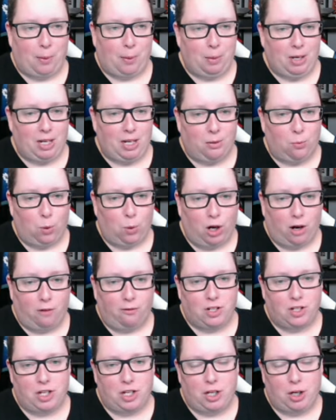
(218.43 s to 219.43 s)
I mean, we
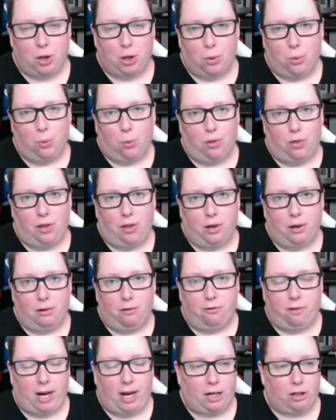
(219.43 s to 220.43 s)
obviously know the
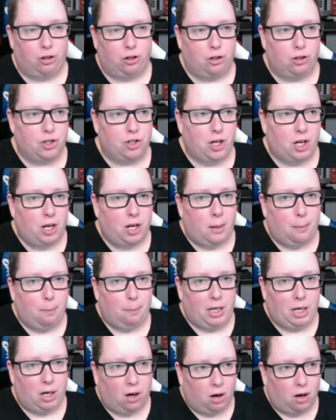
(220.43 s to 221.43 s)
factors
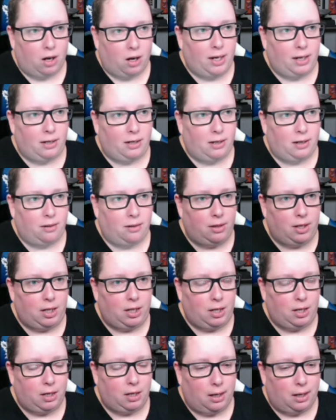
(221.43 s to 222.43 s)
behind
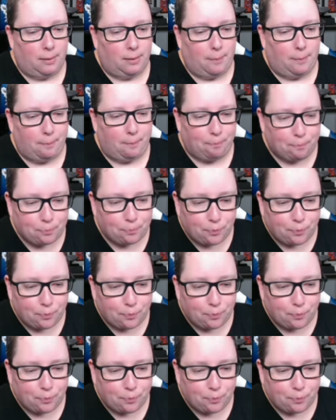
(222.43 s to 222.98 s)
the um,